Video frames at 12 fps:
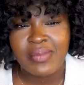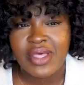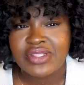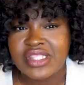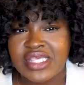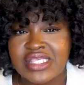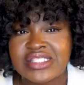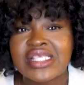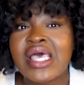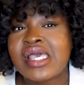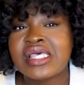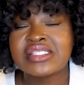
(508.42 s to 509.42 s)
about this?
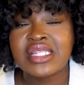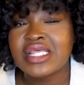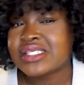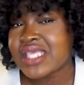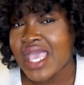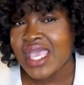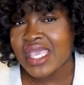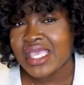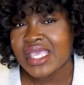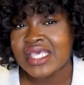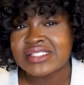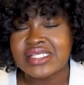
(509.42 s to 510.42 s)
Is it a yay?
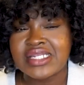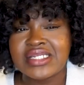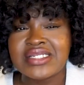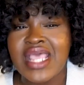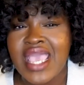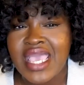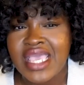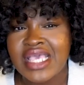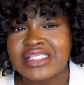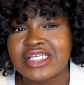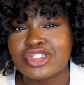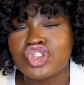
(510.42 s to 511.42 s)
Is it a nay?
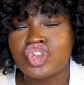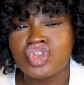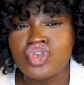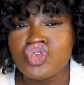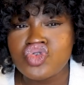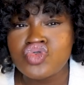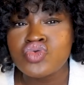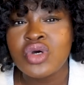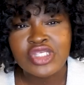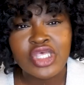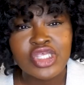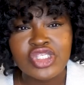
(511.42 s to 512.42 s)
Is it
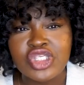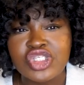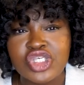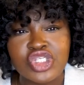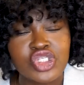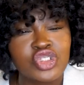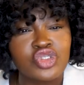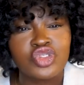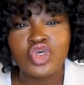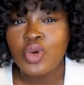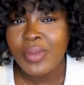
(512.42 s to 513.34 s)
just too